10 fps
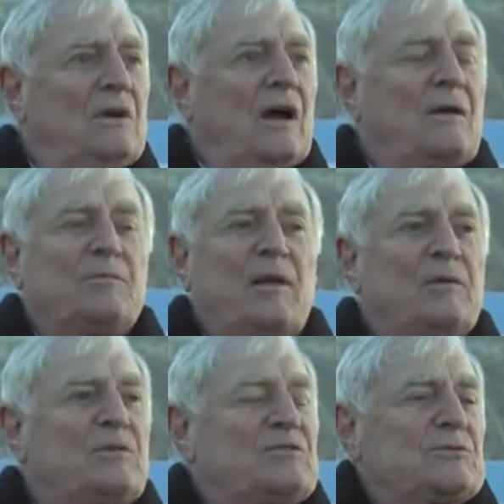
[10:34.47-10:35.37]
I'm
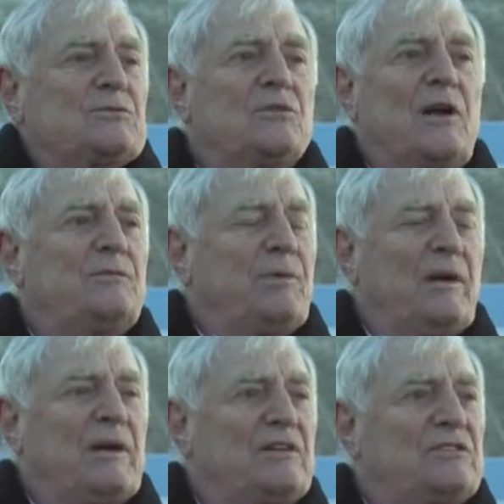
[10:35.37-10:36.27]
playing with some great
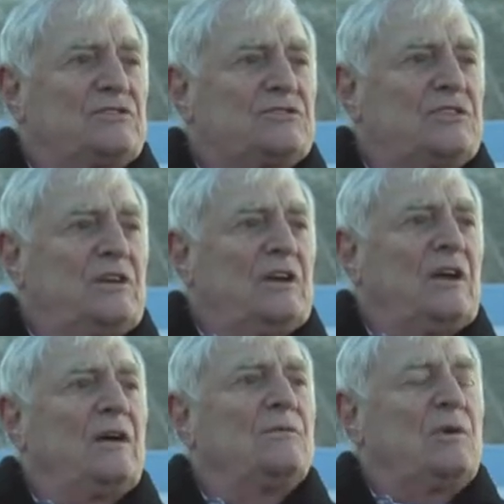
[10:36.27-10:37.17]
players,
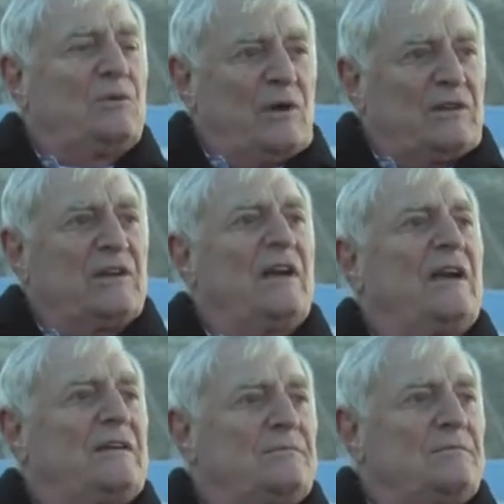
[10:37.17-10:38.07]
and we win the
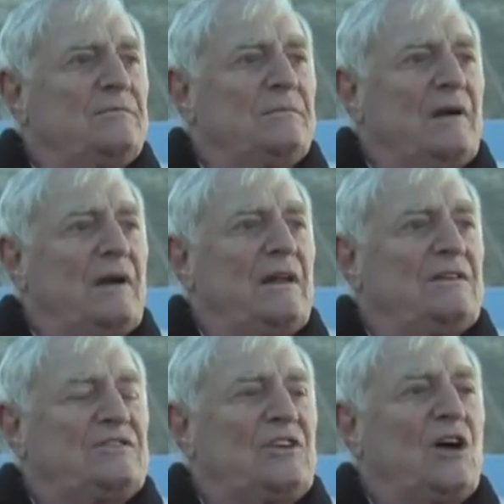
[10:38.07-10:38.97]
game.
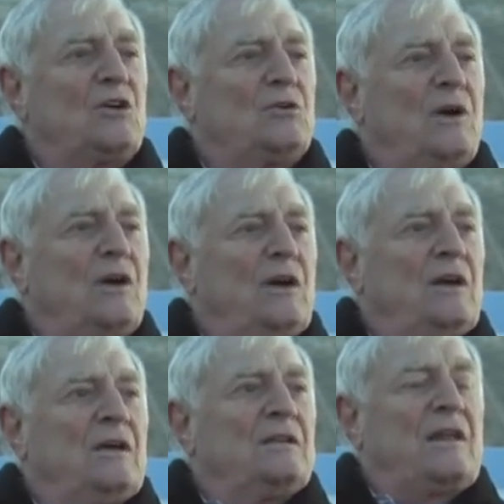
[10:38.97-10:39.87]
And so
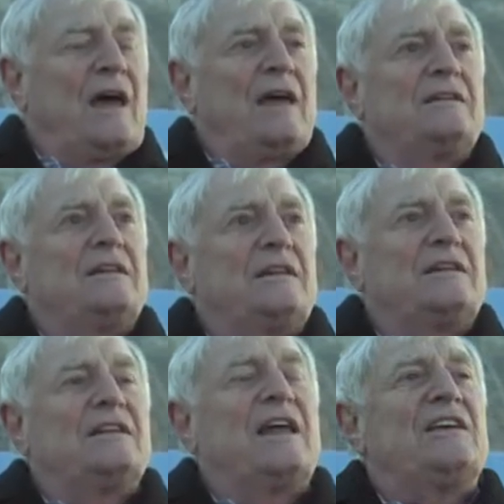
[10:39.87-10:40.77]
that
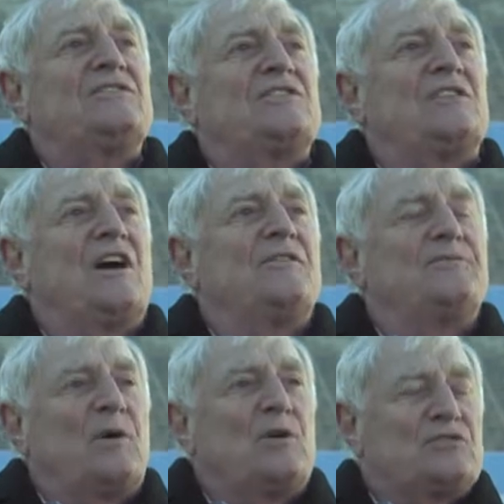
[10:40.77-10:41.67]
lesson of
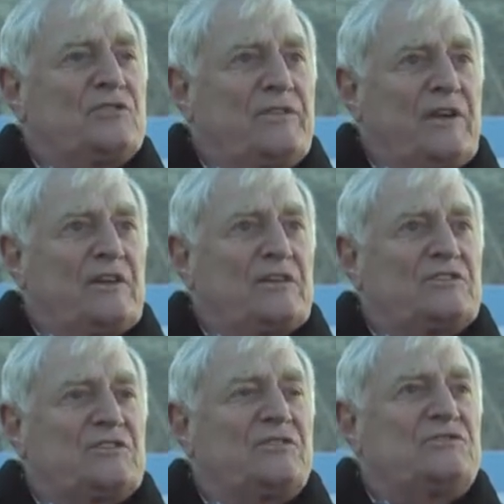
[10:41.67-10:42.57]

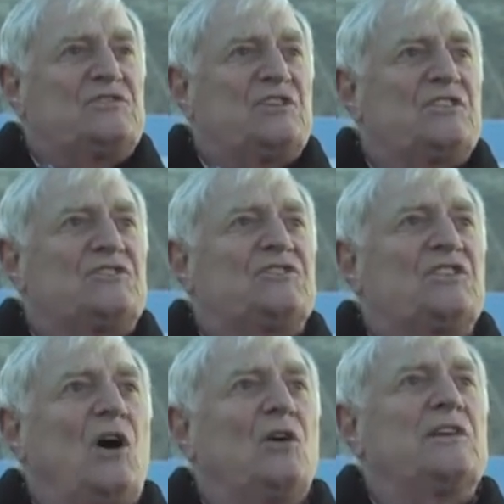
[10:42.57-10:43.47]
perseverance, of just
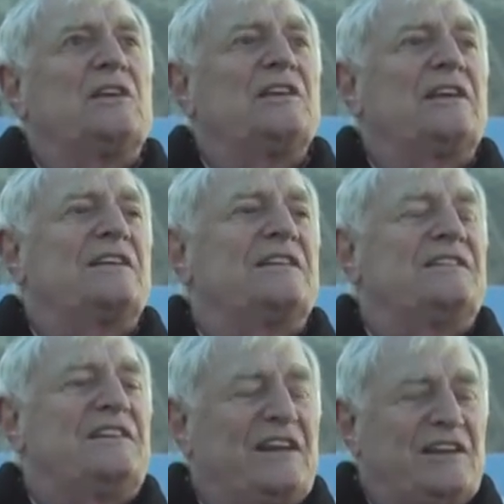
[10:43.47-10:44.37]
doggedly
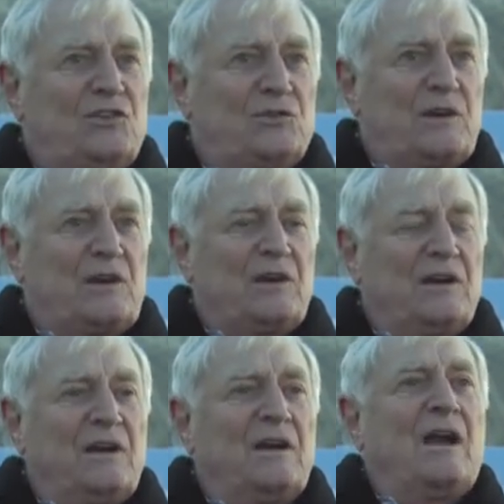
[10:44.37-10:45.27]
continuing,
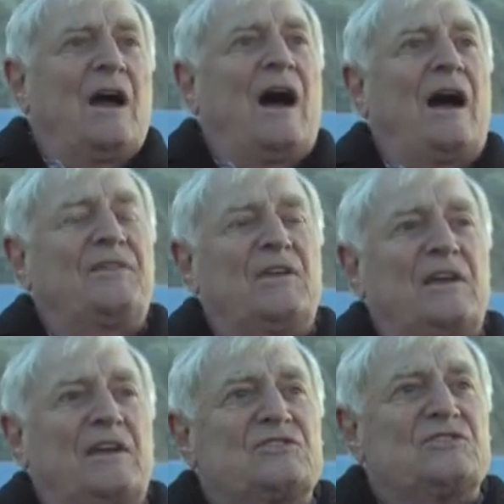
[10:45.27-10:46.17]
I
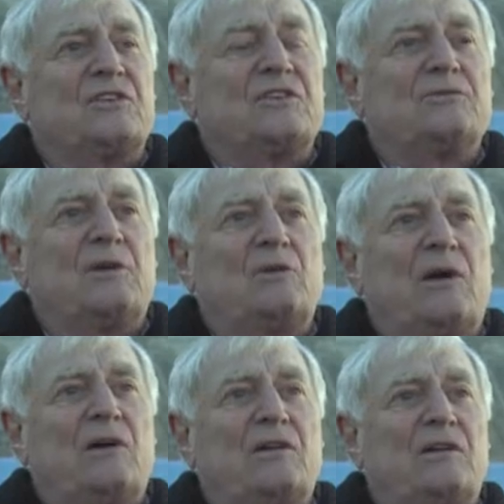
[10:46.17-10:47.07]
think has served me
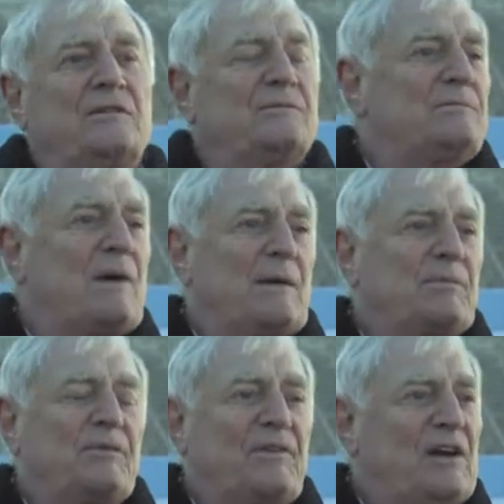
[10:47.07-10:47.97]
well in my
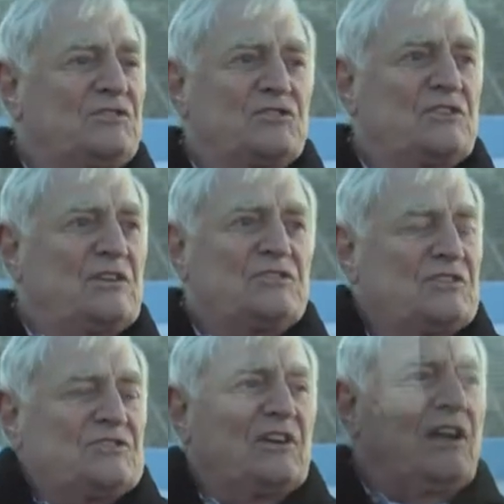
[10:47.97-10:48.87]
profession and just in